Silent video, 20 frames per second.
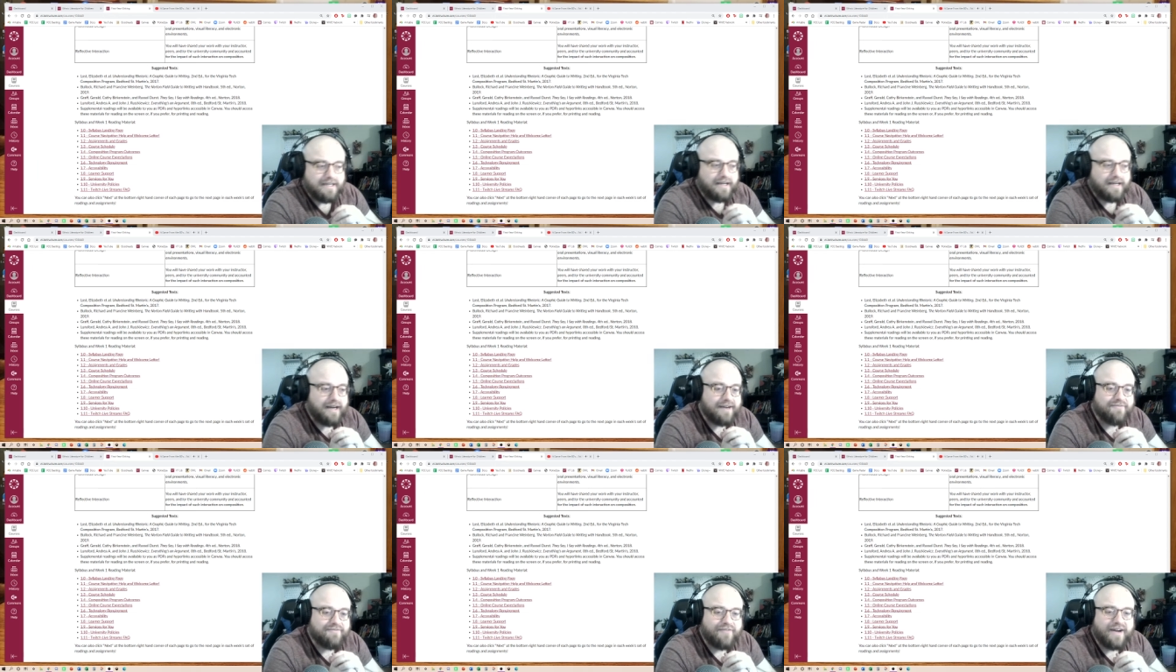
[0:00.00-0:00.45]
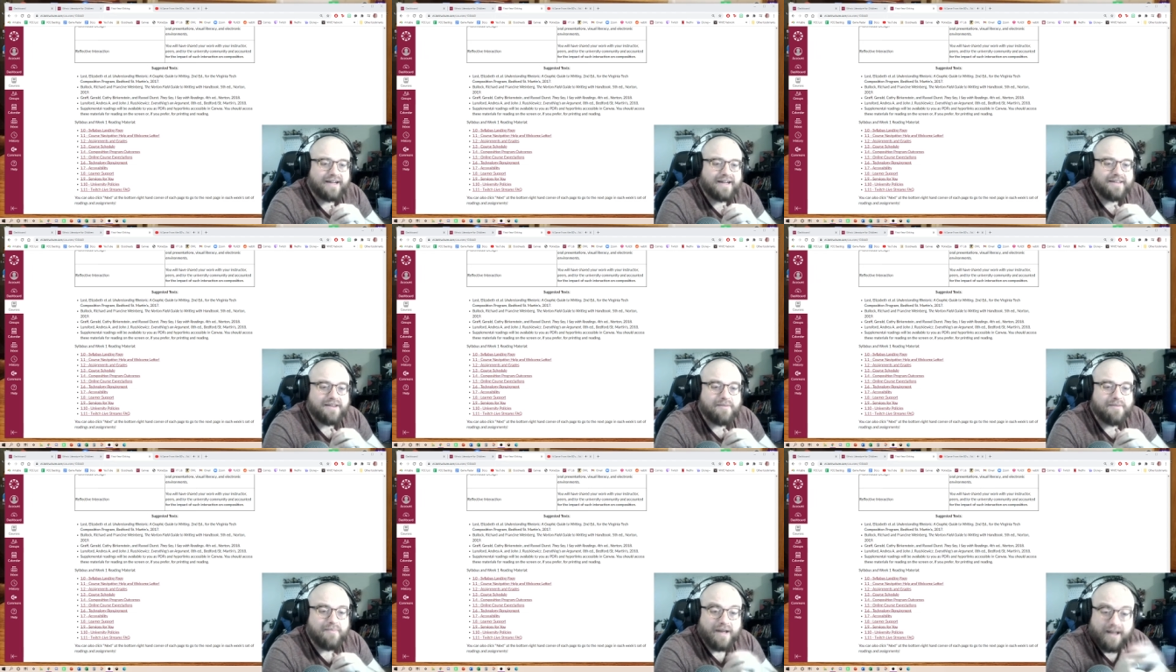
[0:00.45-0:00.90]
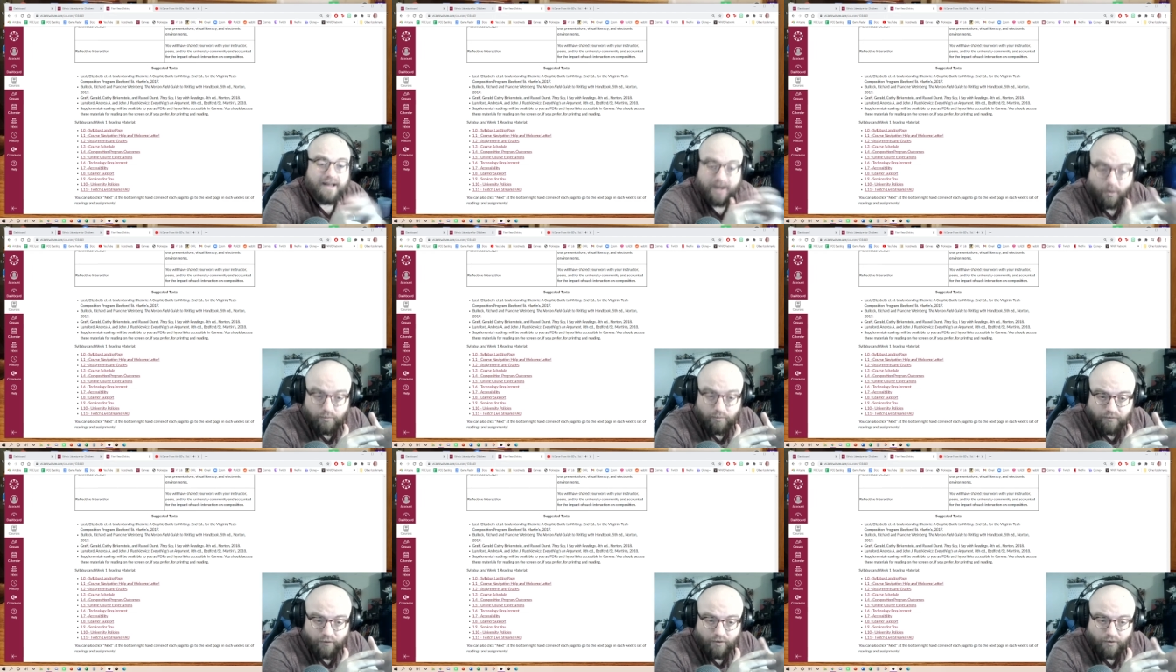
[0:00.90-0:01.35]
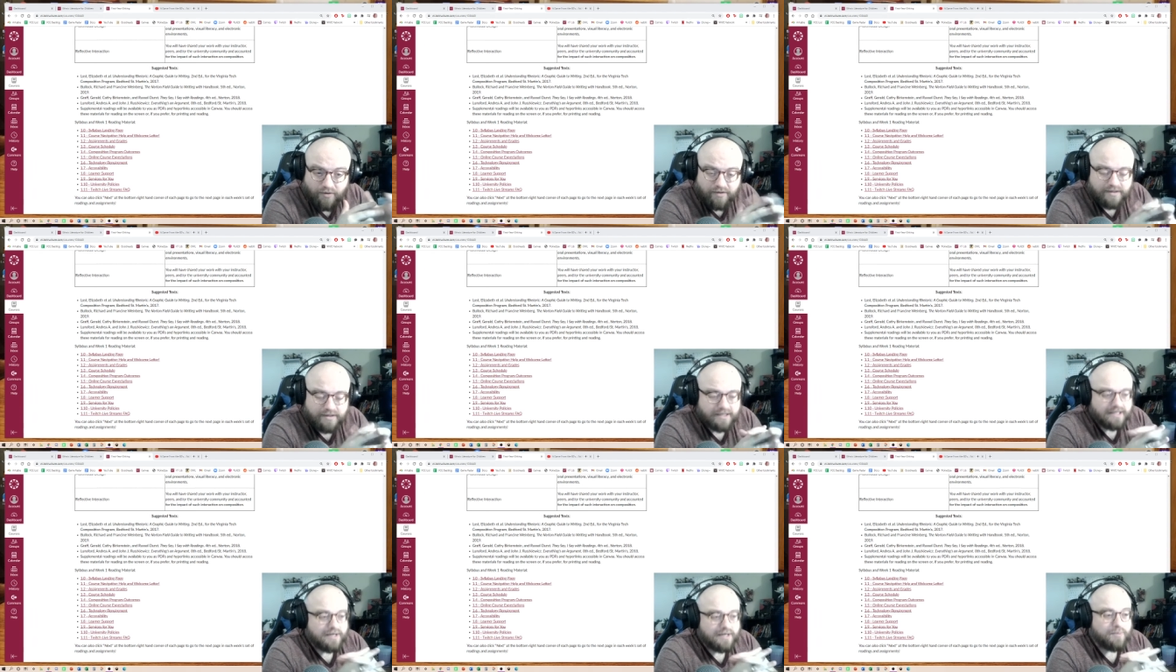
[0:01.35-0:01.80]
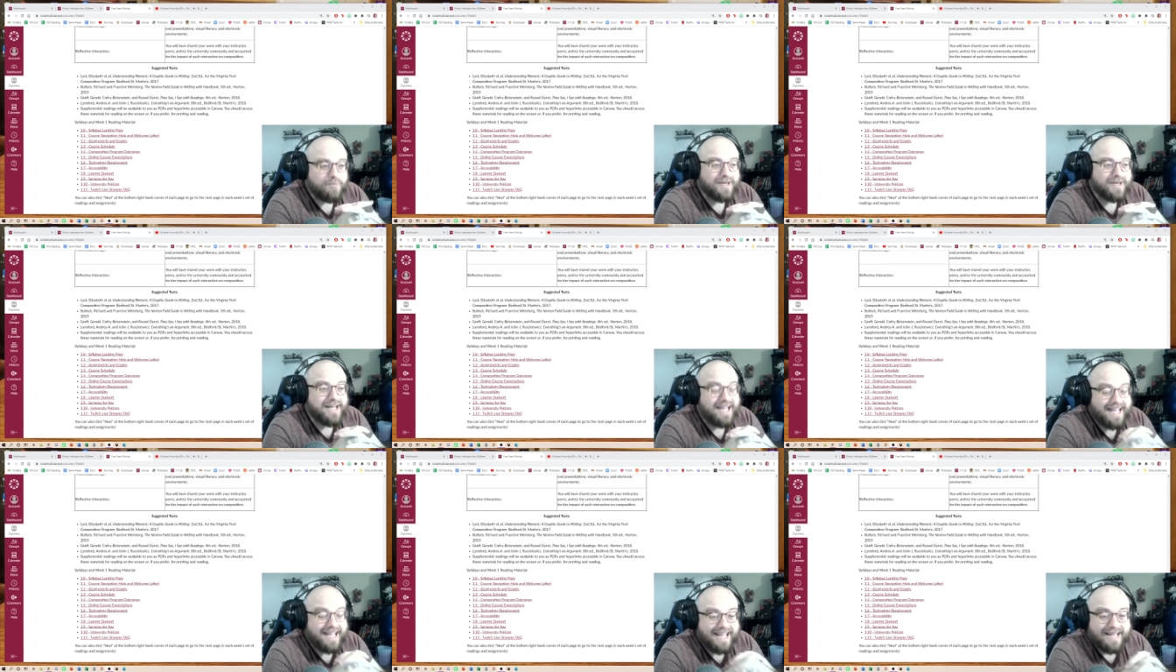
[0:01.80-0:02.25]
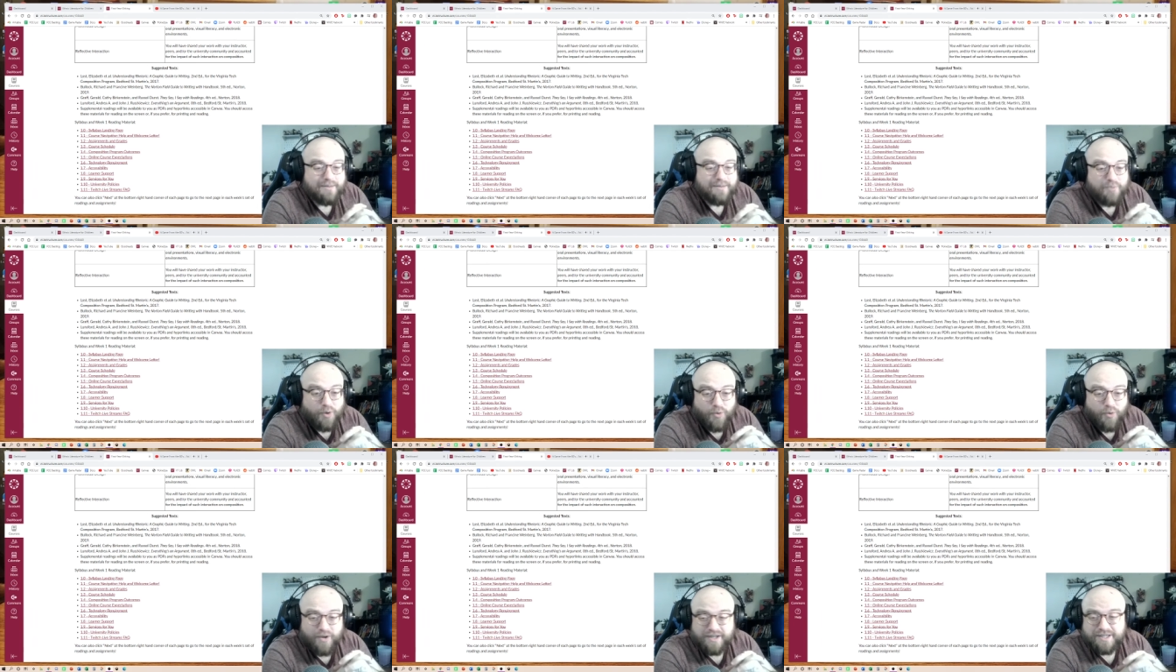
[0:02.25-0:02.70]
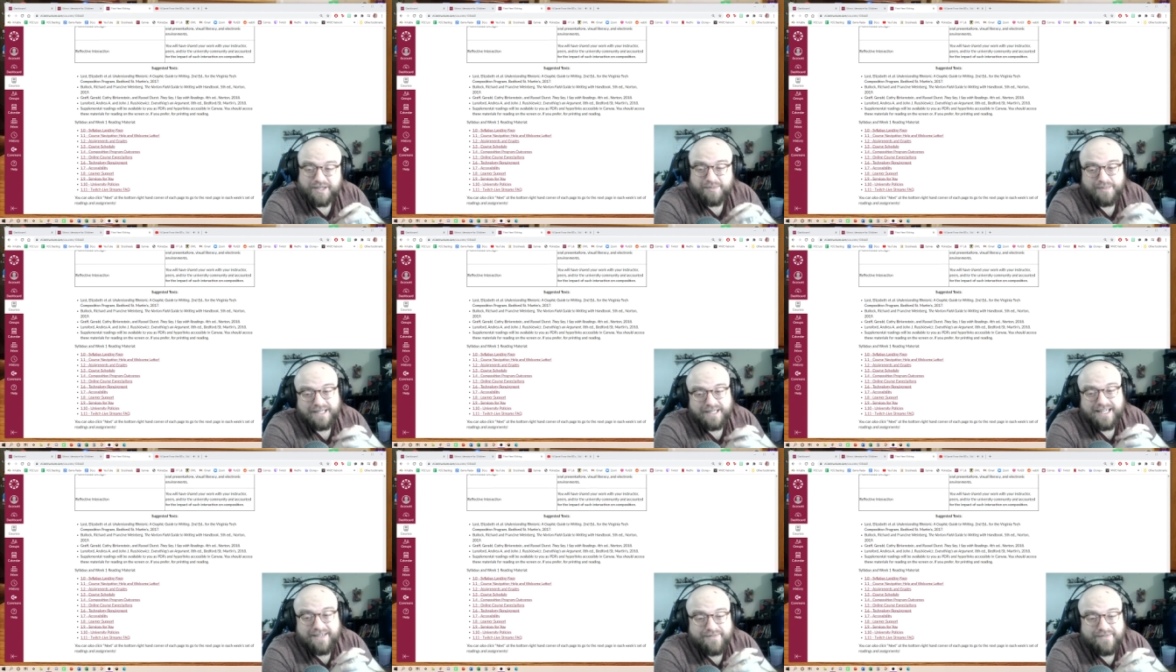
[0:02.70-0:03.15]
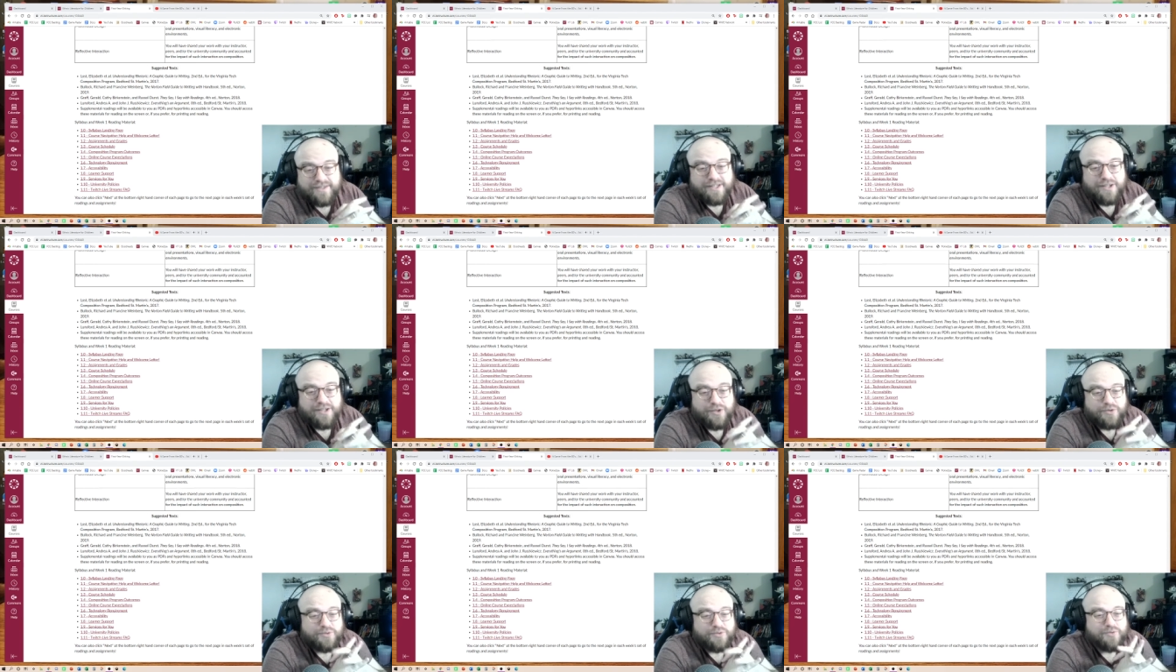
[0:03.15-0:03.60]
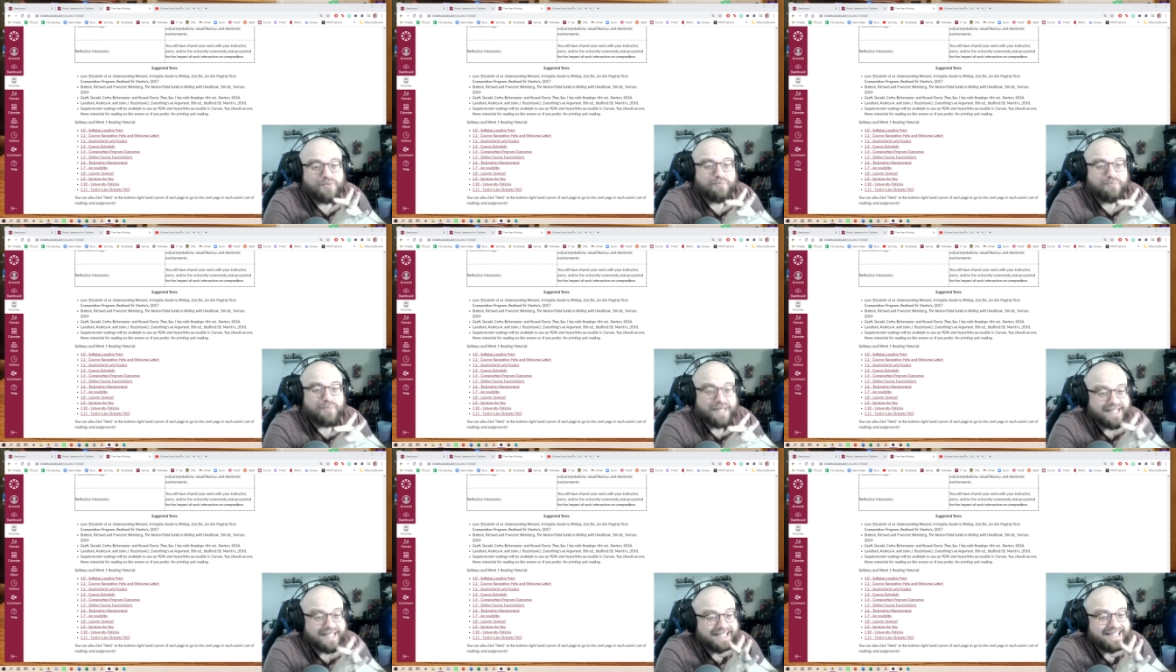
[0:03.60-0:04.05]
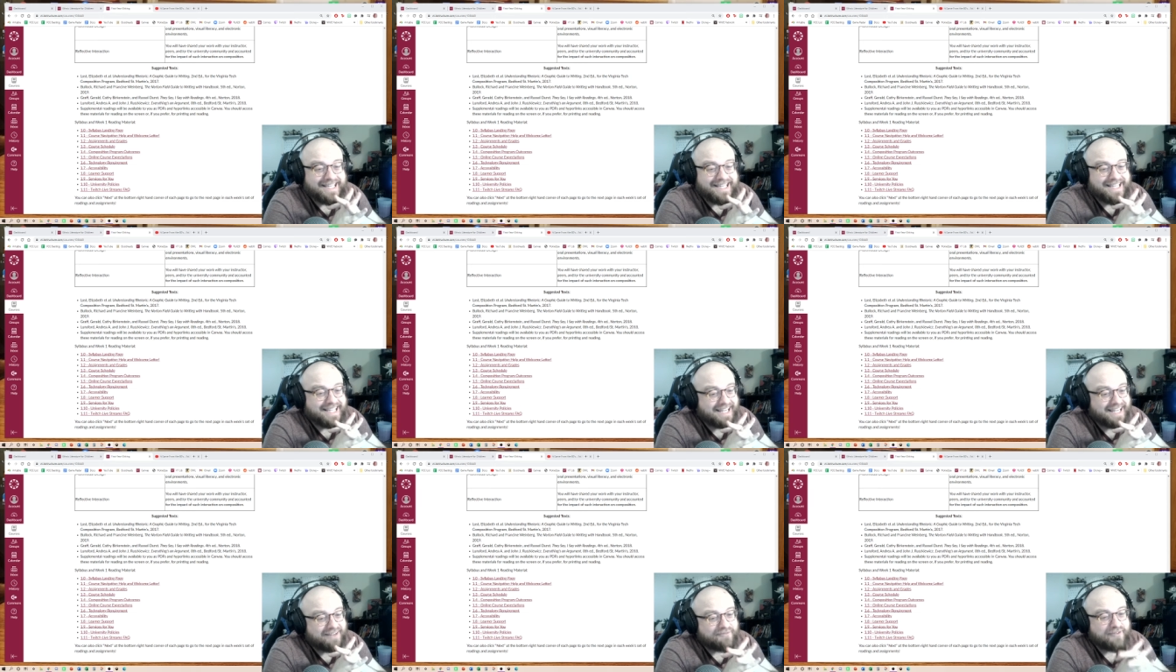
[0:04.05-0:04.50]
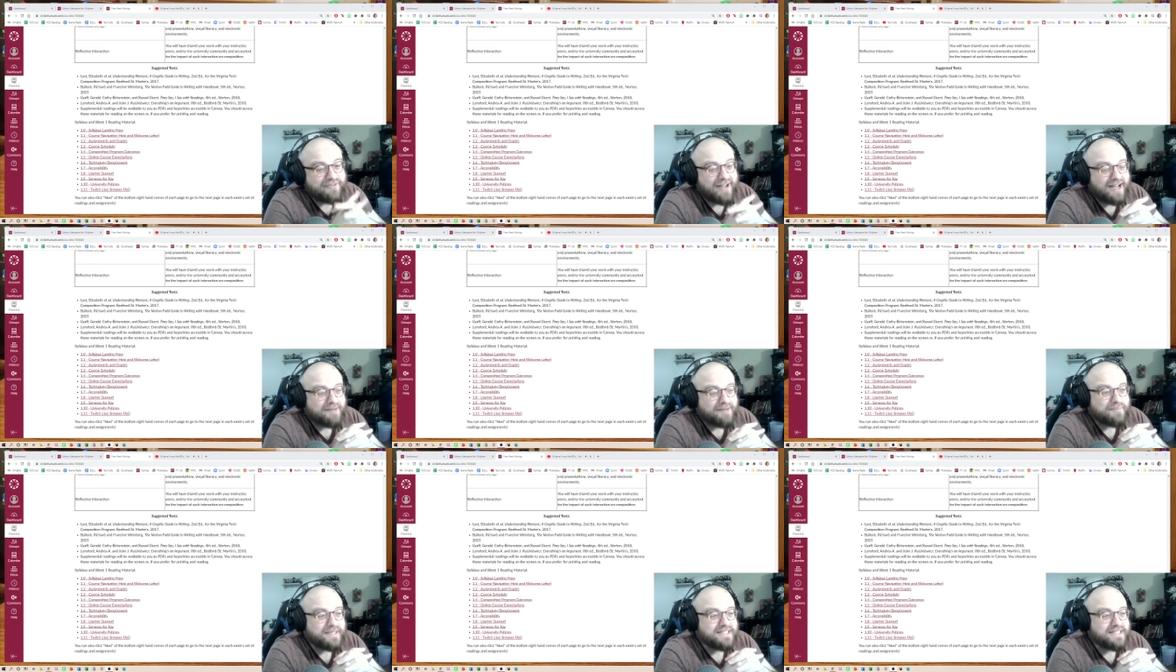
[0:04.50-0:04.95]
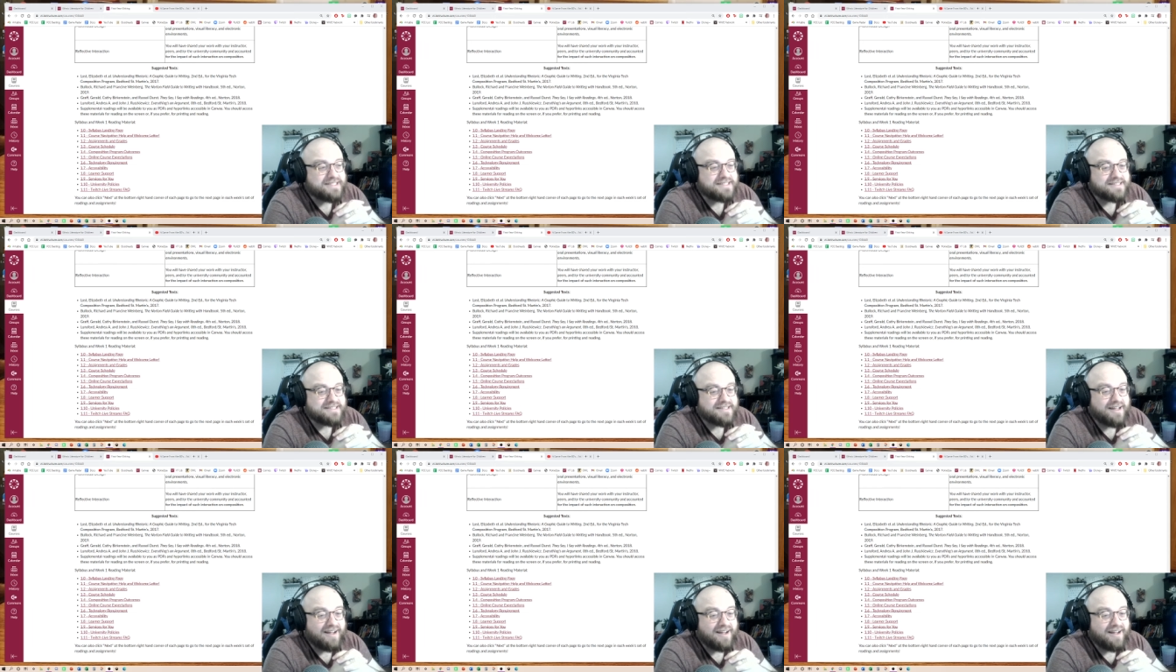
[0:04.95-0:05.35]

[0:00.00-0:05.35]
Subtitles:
I find them helpful, but I am going to be giving you PDF copies